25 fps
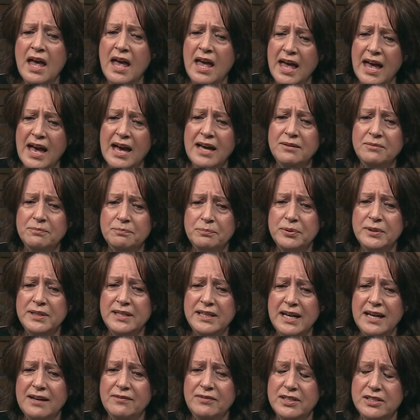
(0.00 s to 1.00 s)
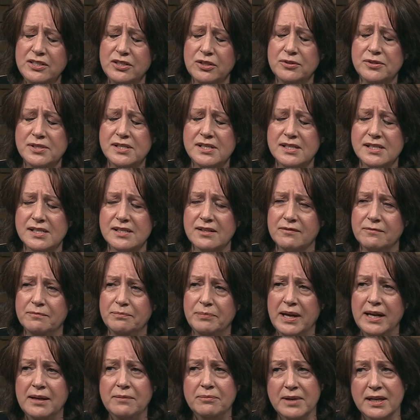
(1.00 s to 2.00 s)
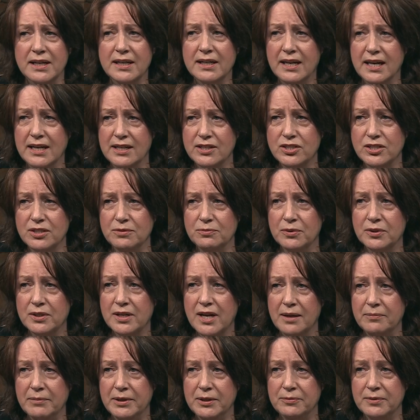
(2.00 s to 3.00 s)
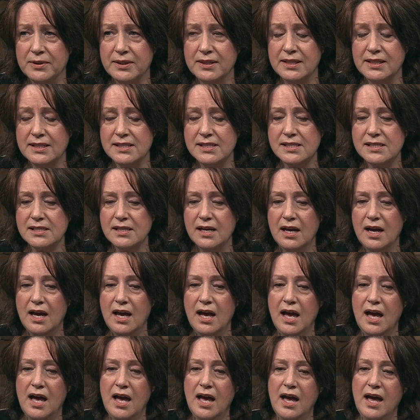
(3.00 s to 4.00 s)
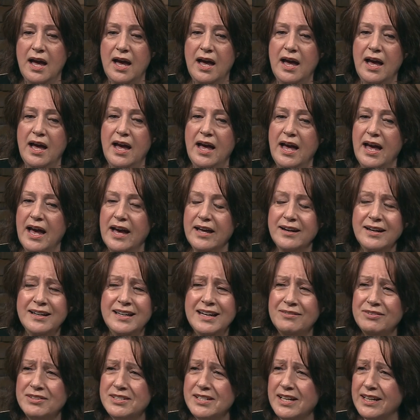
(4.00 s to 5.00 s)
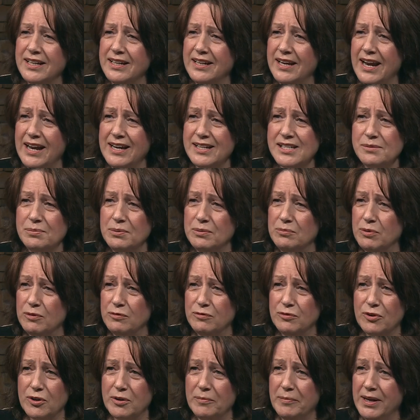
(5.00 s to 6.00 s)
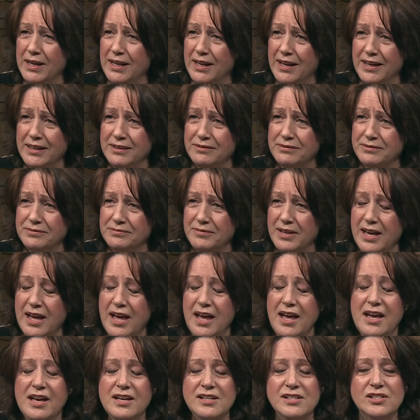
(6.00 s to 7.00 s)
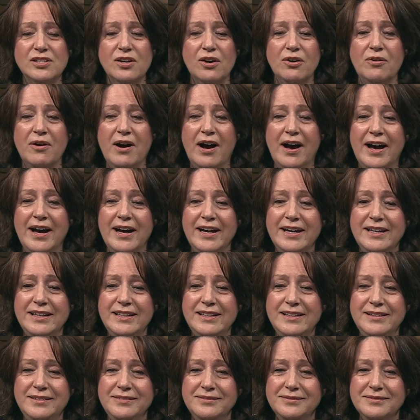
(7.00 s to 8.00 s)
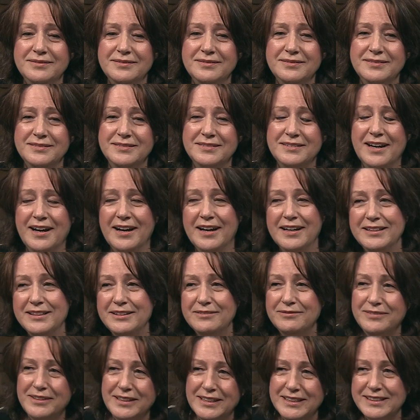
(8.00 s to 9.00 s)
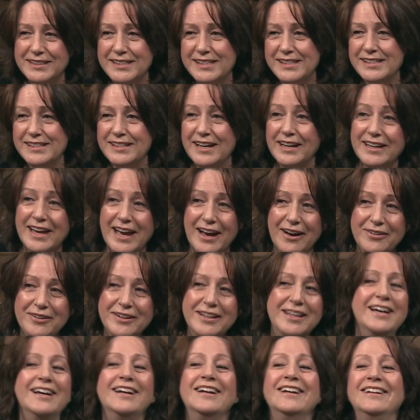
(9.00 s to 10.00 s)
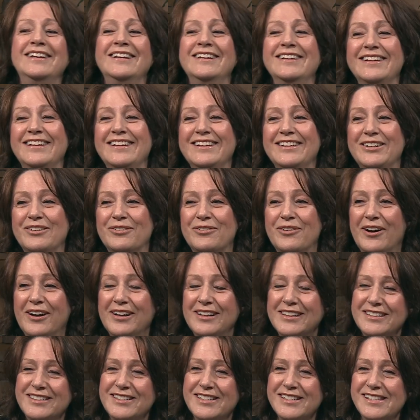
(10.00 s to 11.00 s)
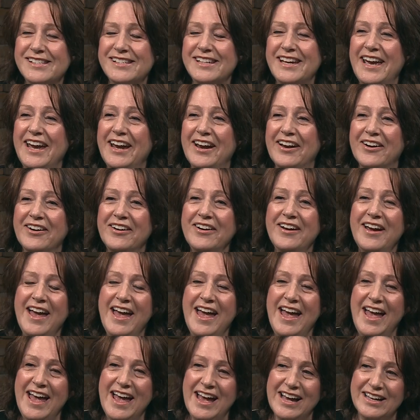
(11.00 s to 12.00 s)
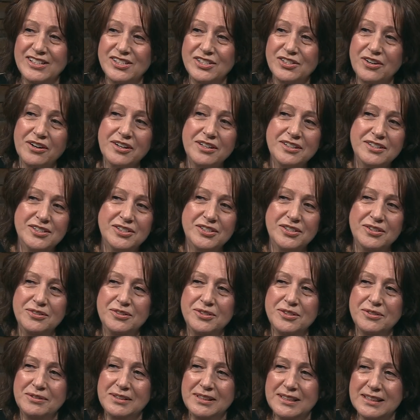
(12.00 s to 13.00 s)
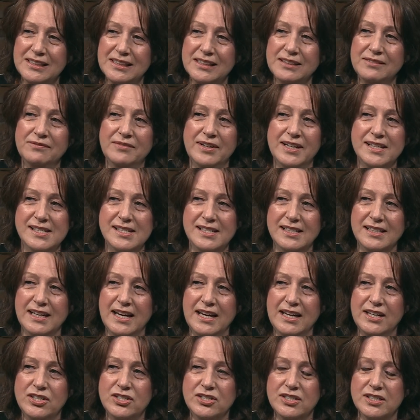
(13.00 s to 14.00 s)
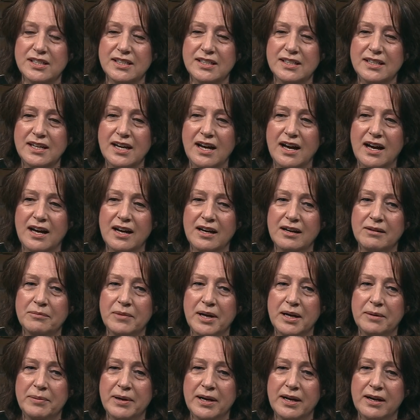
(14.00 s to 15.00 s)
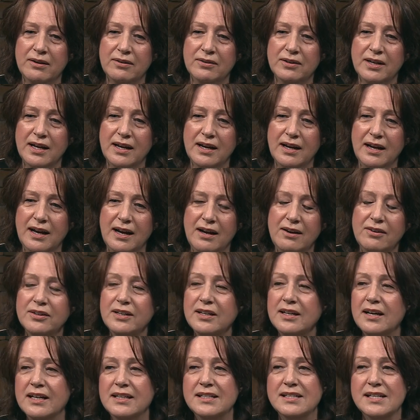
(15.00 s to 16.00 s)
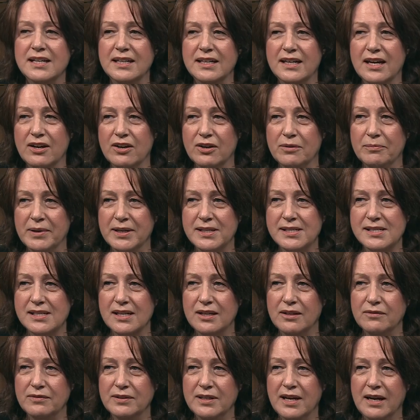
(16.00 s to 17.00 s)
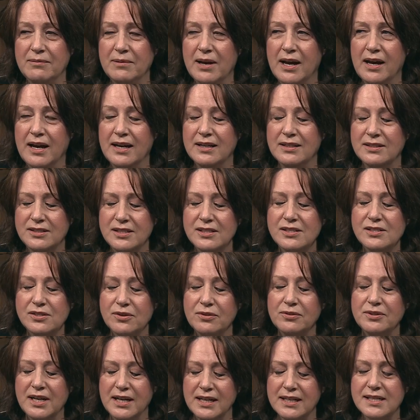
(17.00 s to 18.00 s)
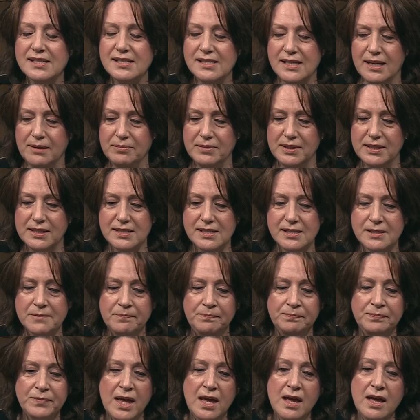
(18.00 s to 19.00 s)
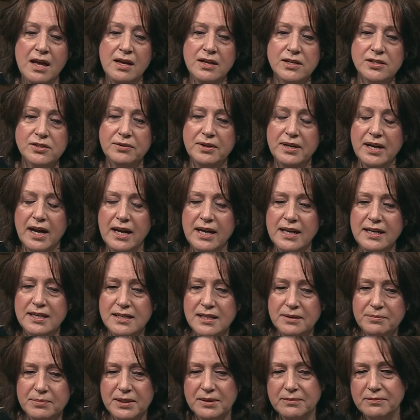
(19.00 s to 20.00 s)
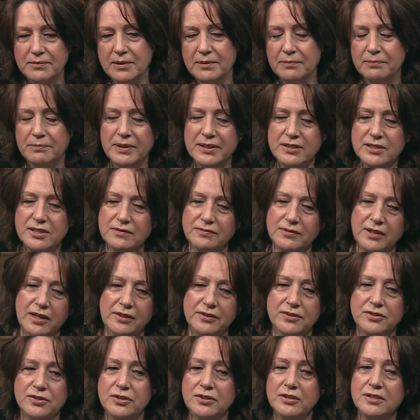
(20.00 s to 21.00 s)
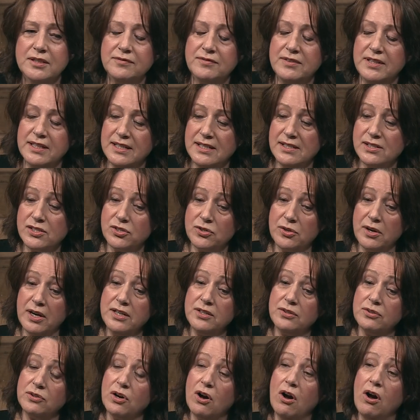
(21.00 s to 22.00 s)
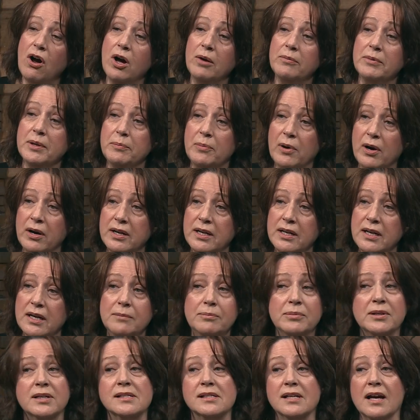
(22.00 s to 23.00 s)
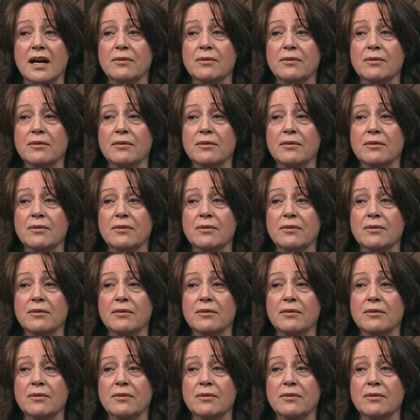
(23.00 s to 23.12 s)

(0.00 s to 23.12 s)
And pretty heavy doses of pain medication were coming with this. And I'd never taken an aspirin before in my life. So I kind of like snuck out of the neurologist's care and started to do a little investigation about how can I take care of myself. I just don't accept this. So I ended up in a bunch of alternative things, trying to calm the body up, because